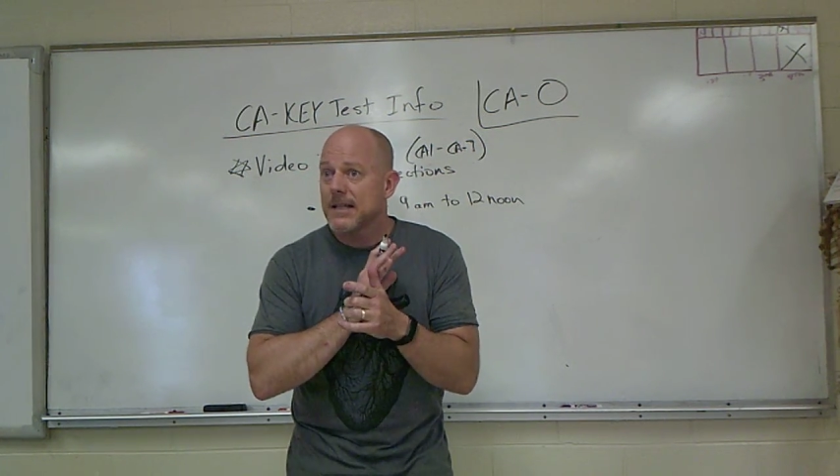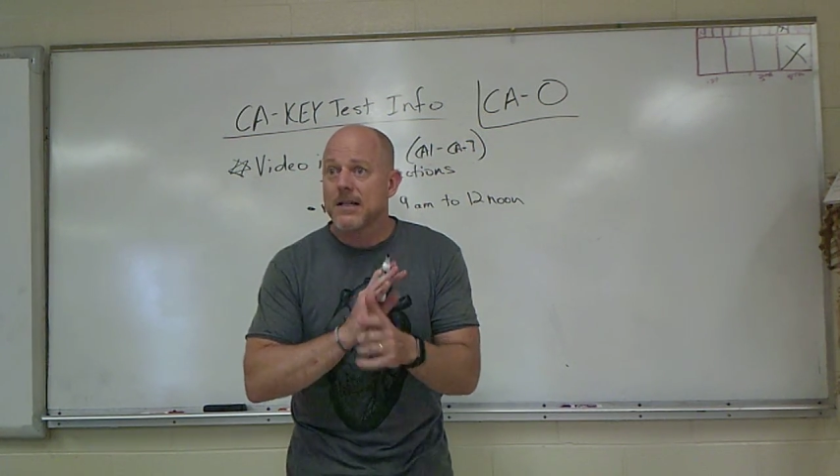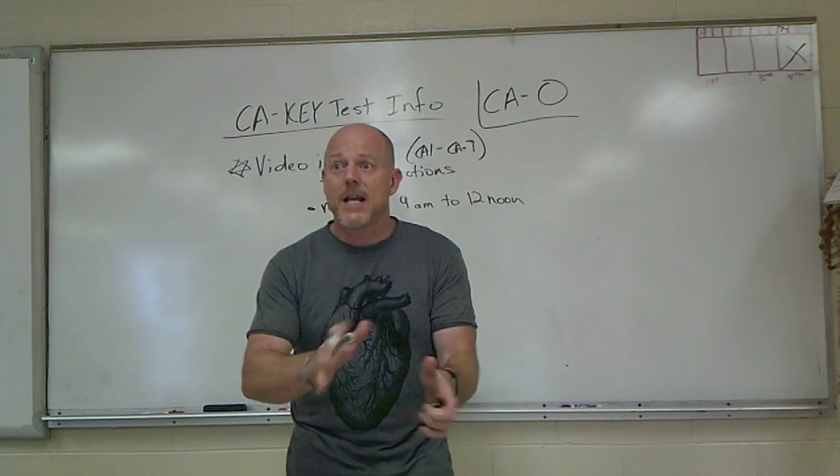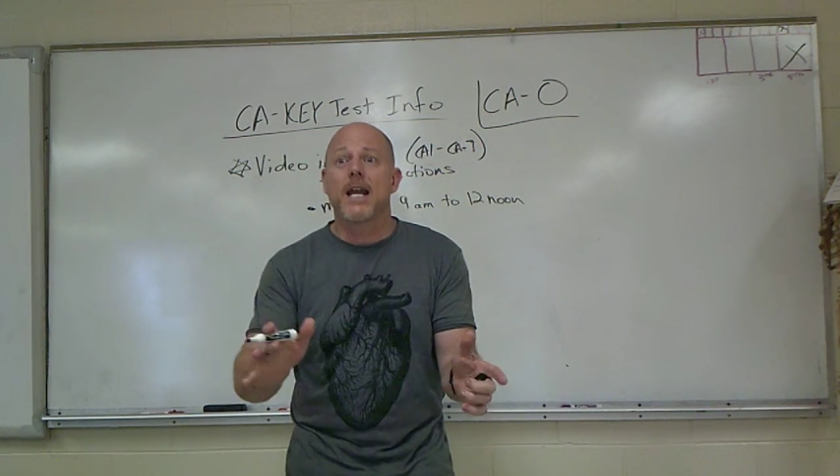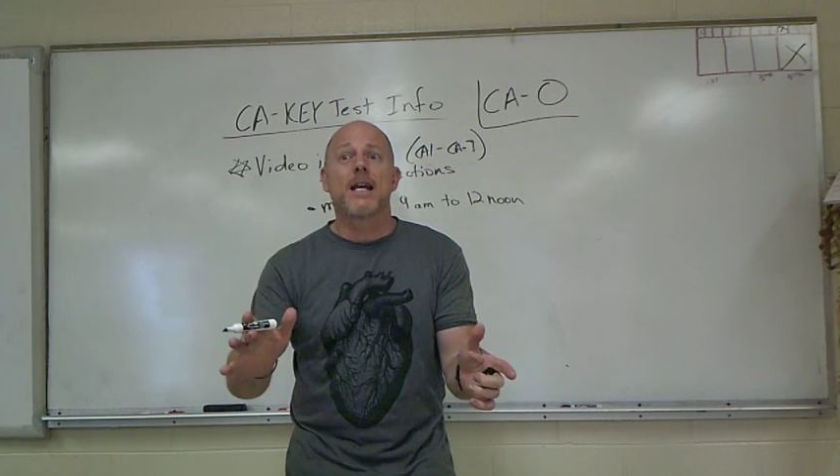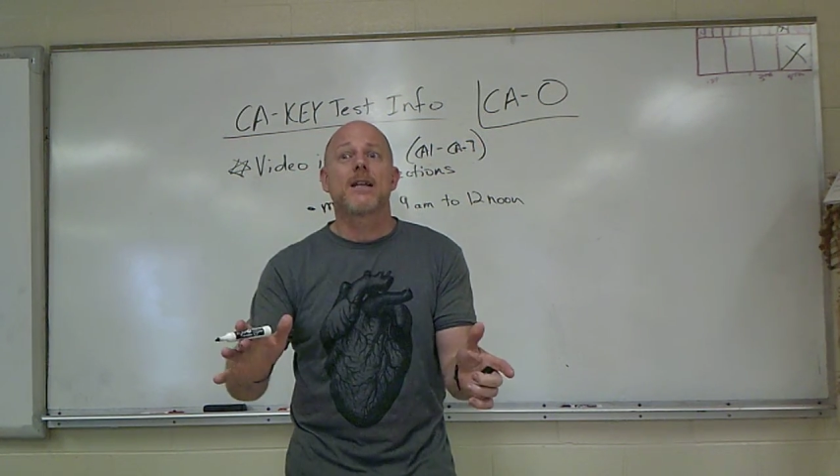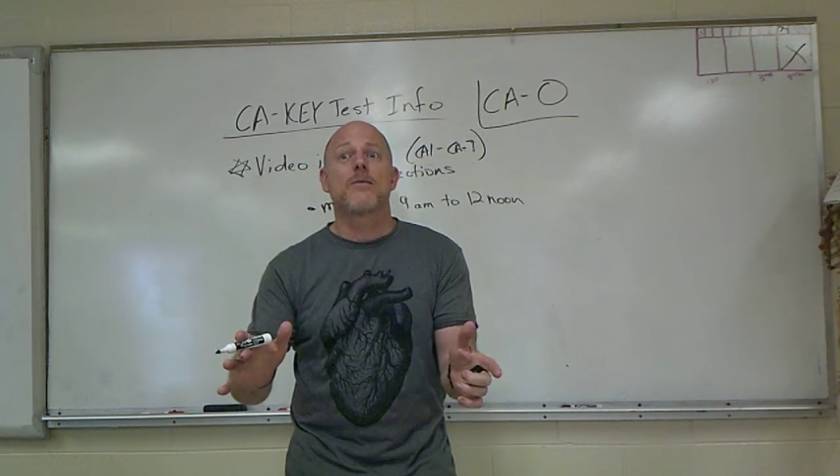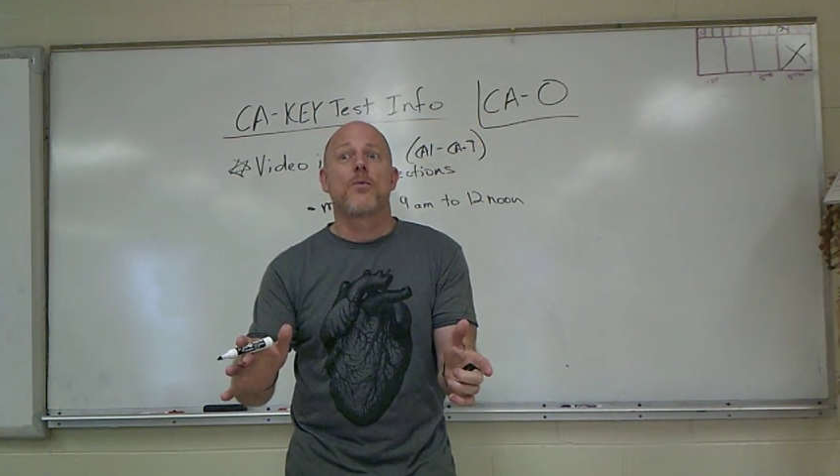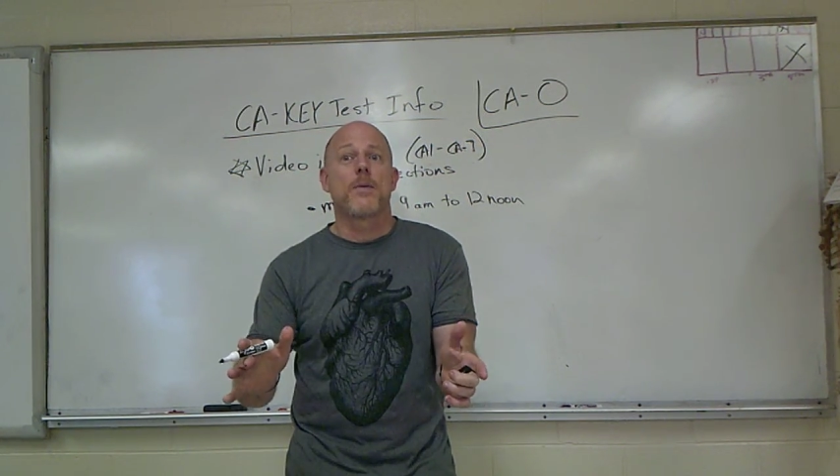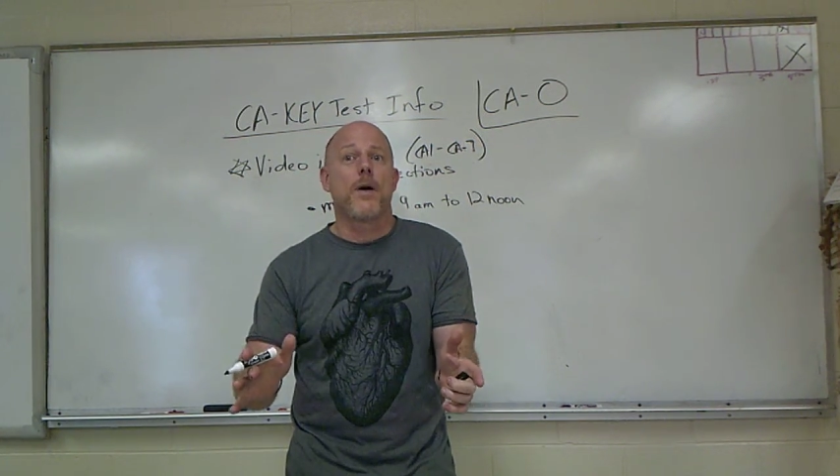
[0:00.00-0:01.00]

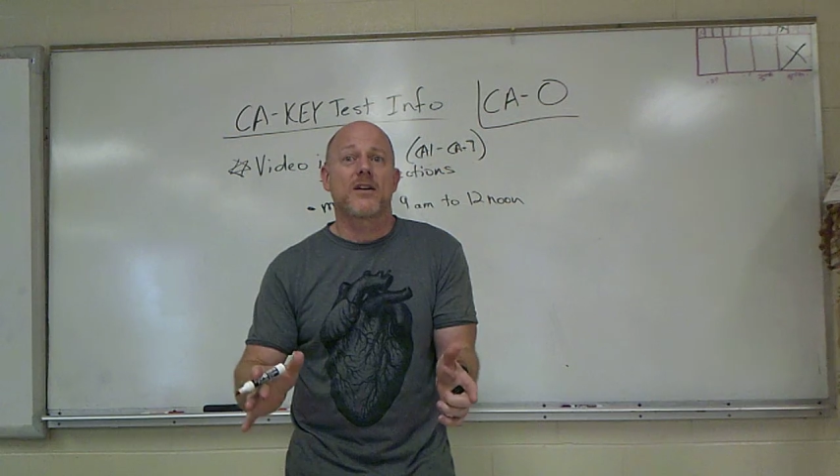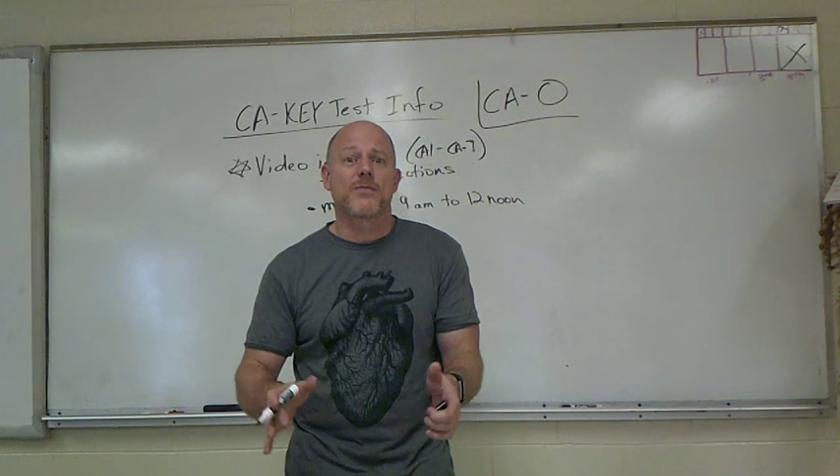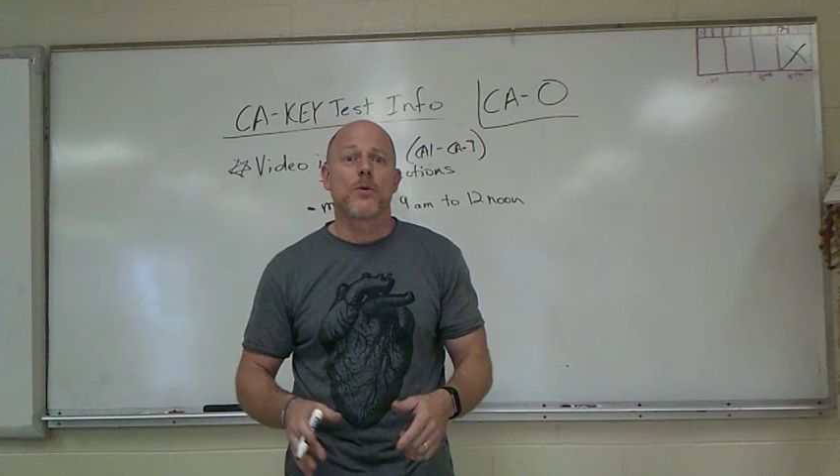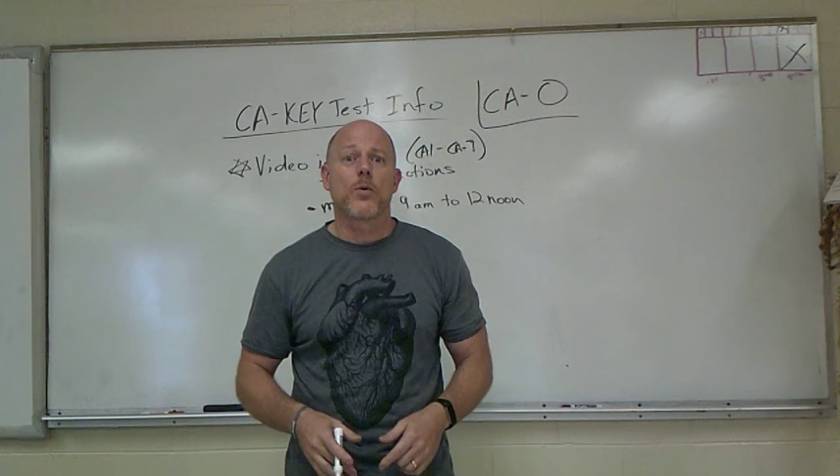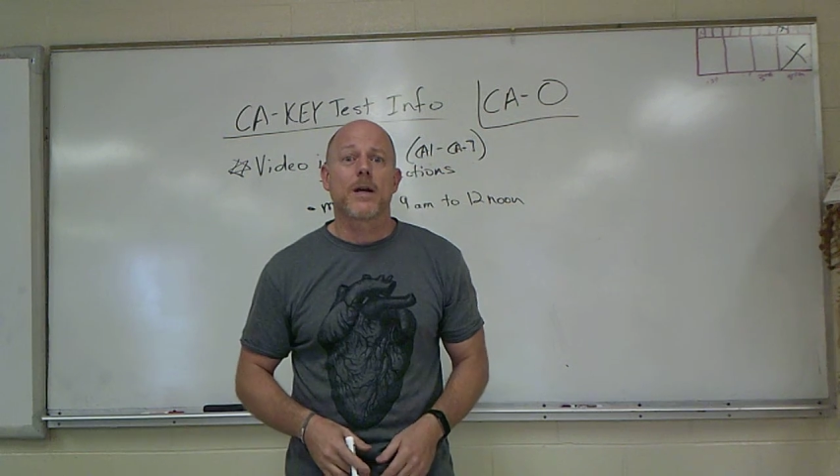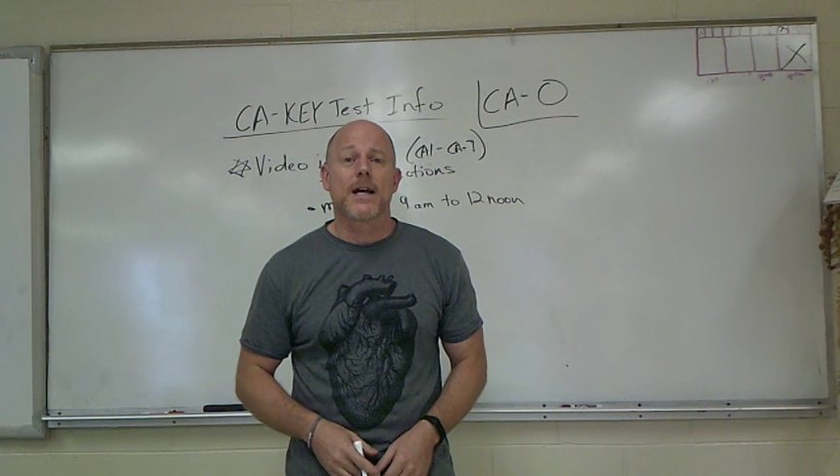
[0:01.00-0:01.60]
can we possibly work